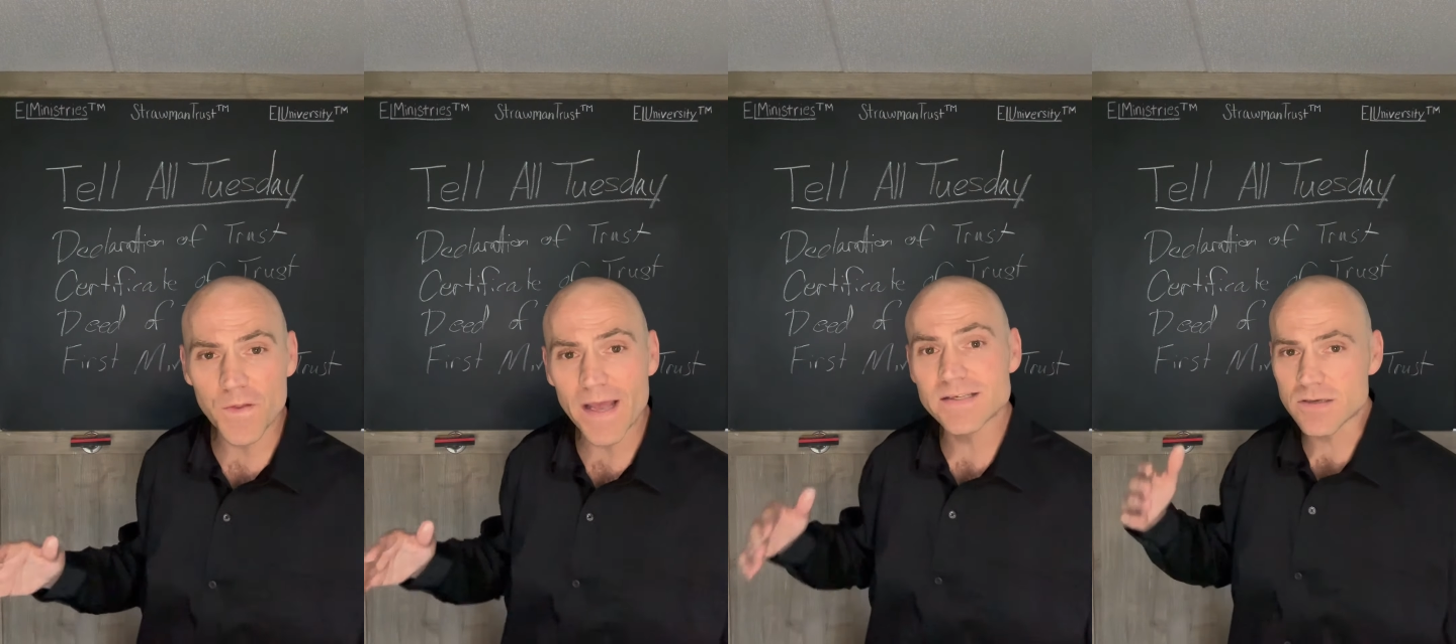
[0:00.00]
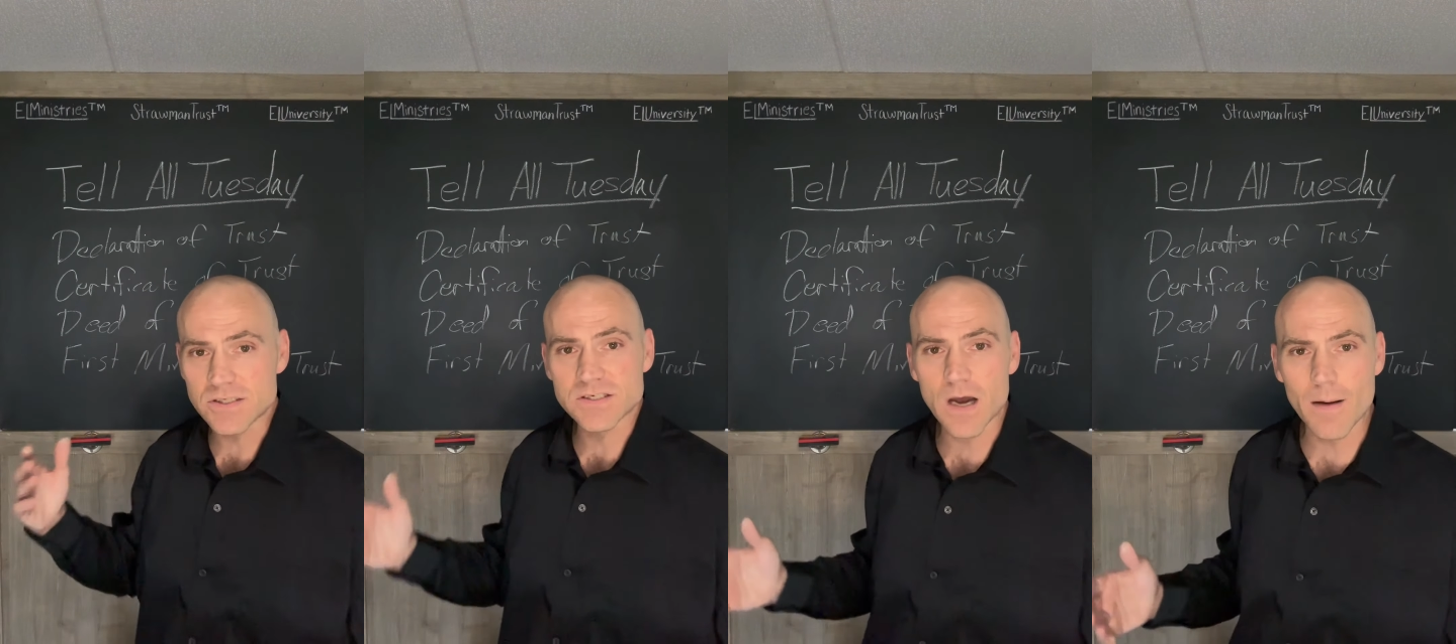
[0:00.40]
things
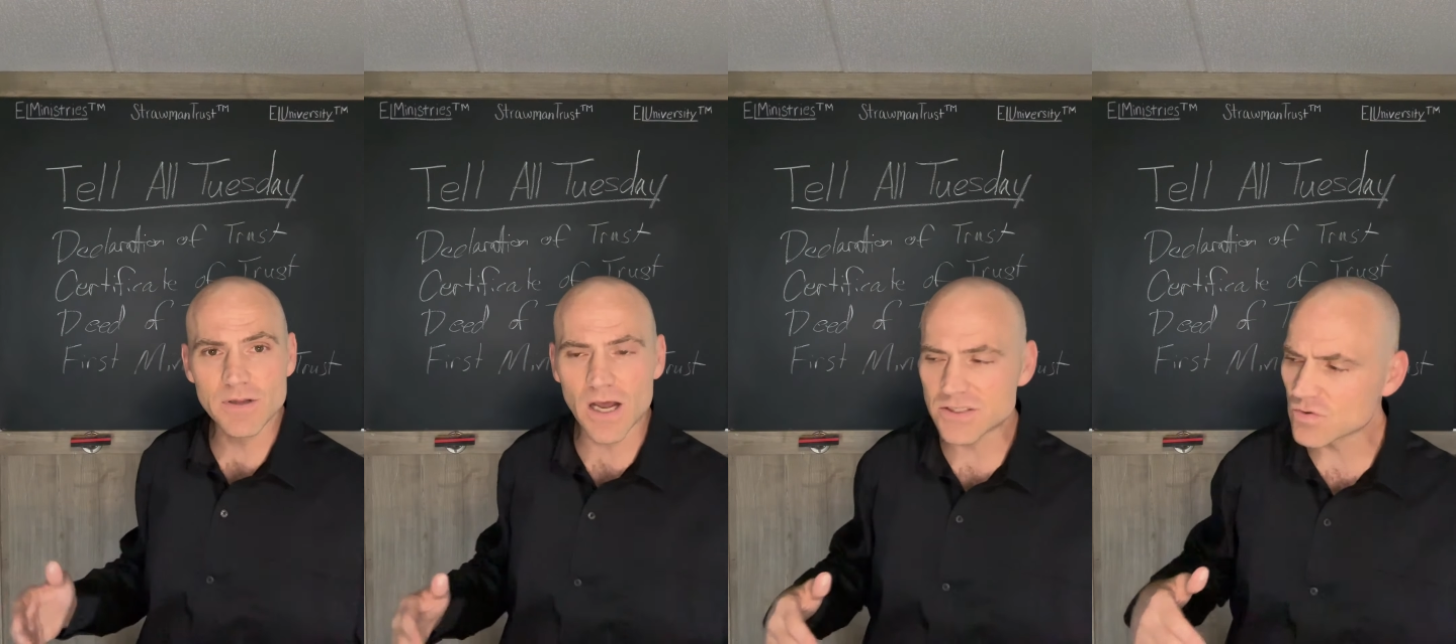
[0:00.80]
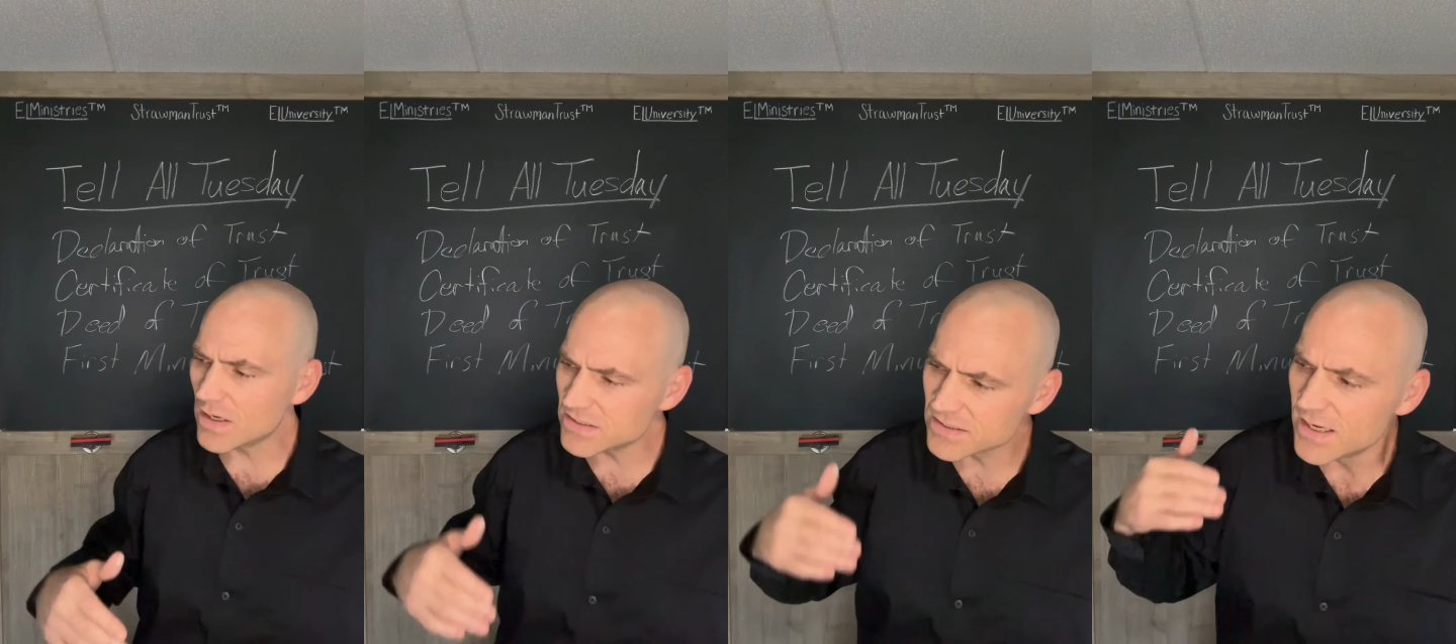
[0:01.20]
such as common law
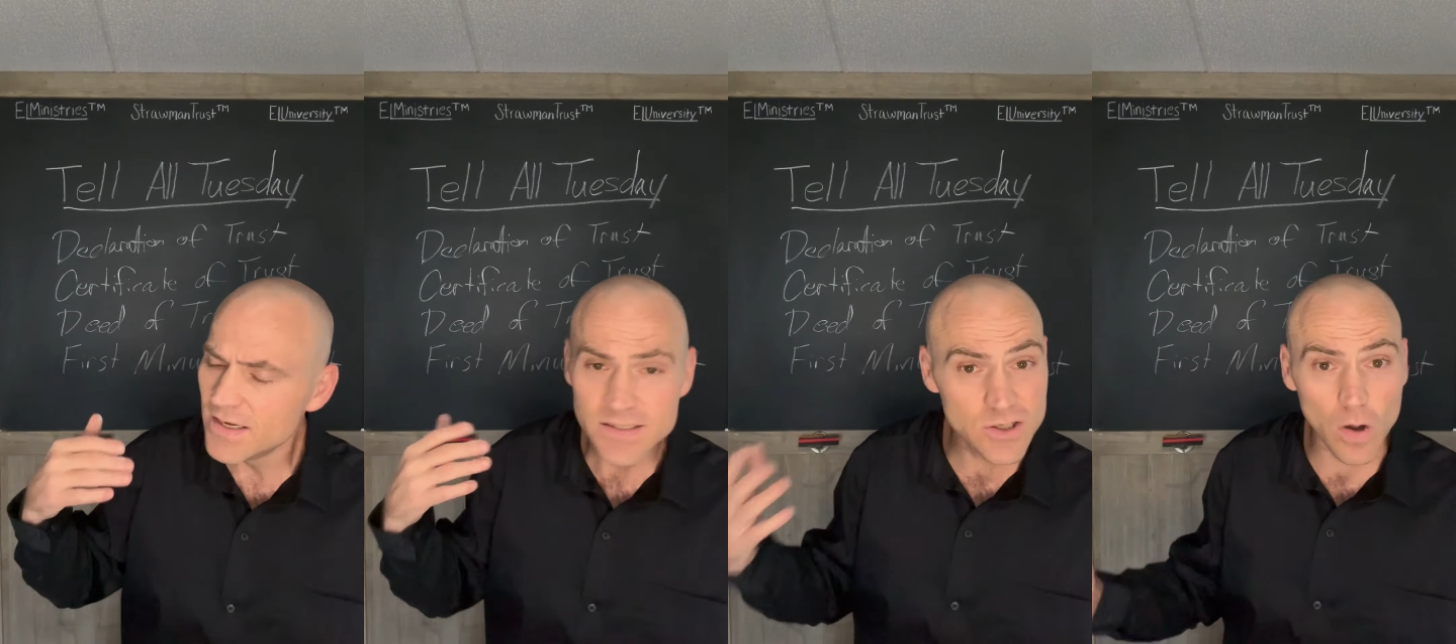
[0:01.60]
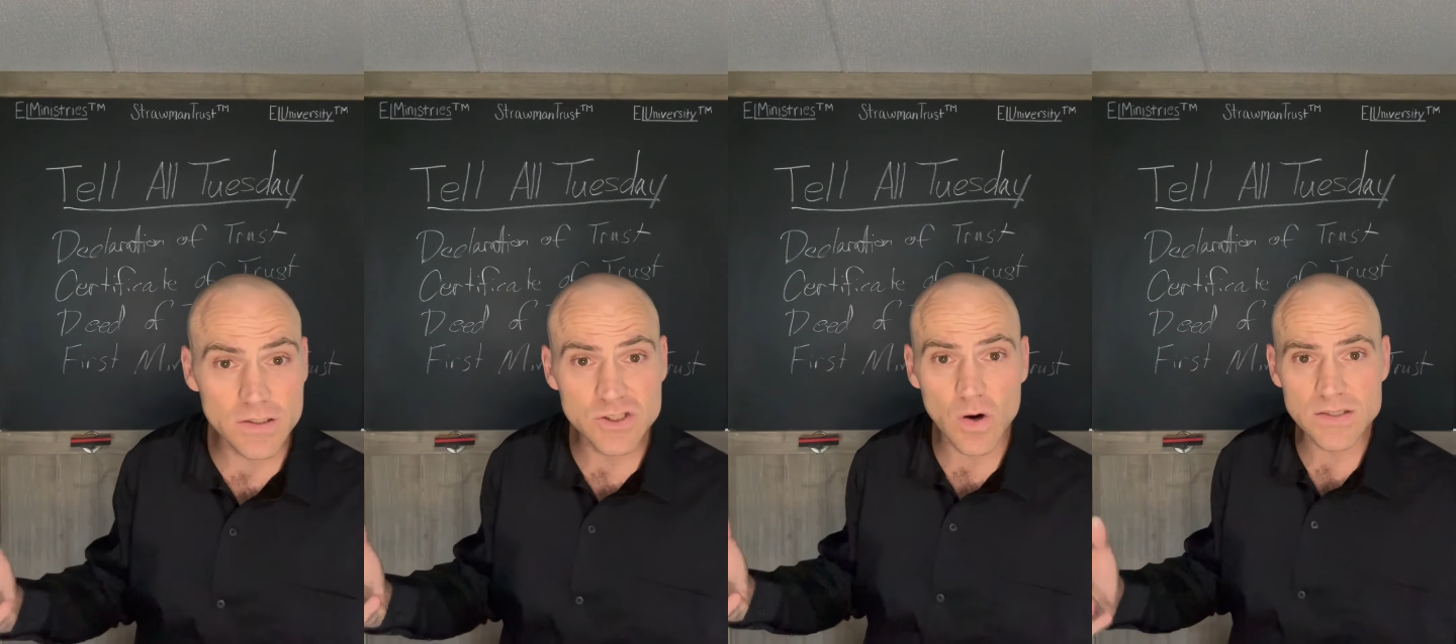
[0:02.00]
trusts, it's
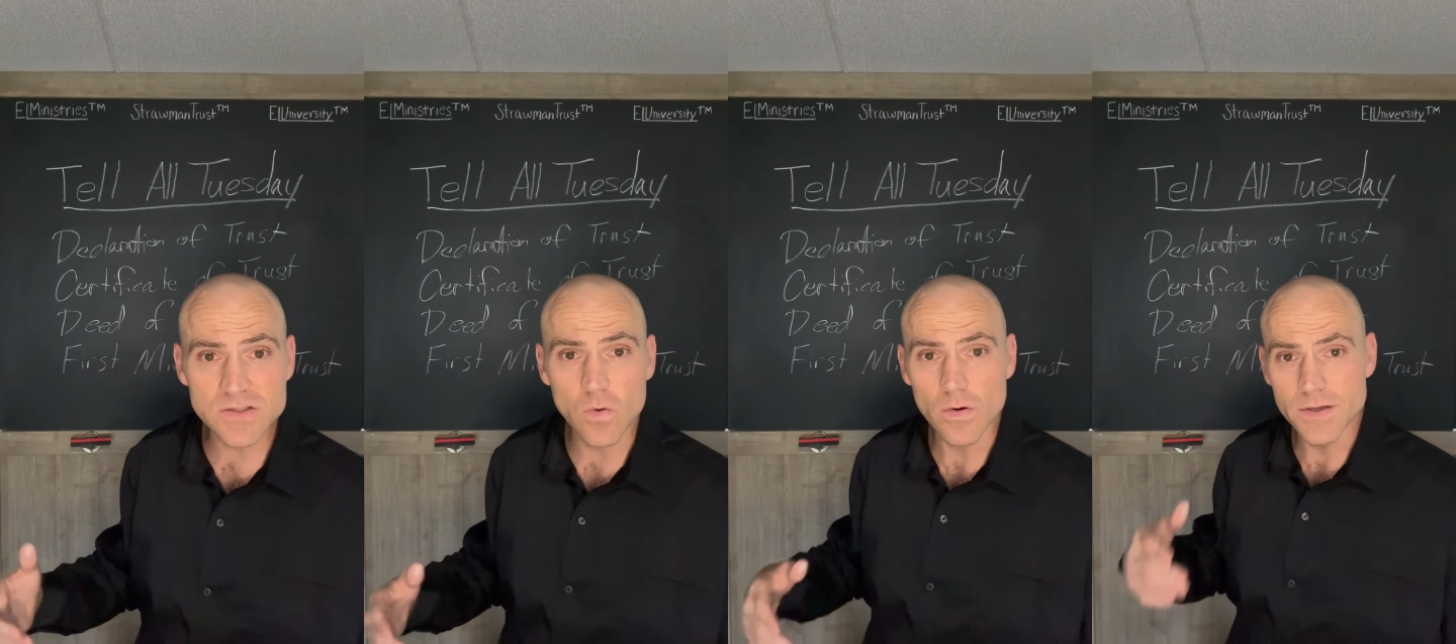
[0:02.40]
called a trustor.